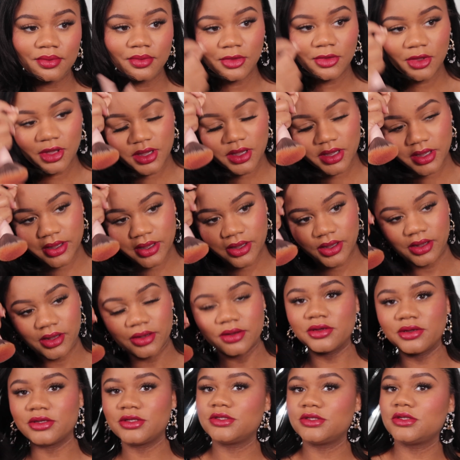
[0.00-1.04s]
Yeah,
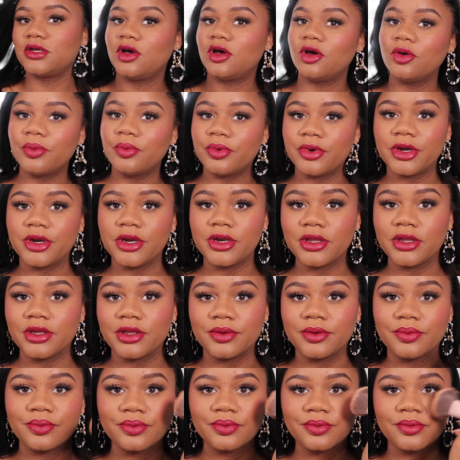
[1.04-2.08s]
so
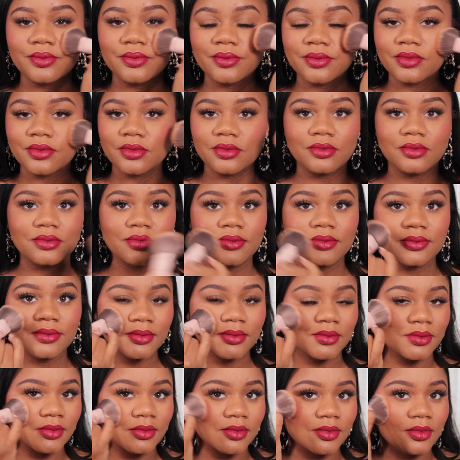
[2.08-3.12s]
pretty.
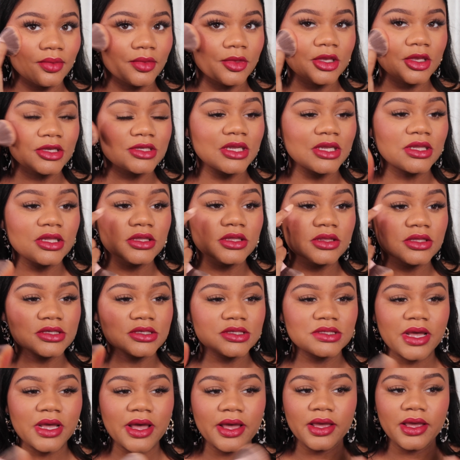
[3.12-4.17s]
Because I think this
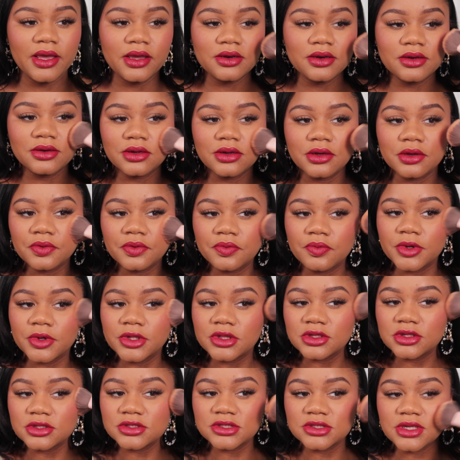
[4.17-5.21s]
side had enough, but
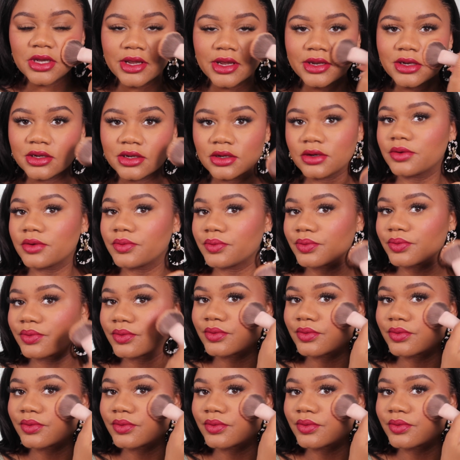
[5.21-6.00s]
this side didn't.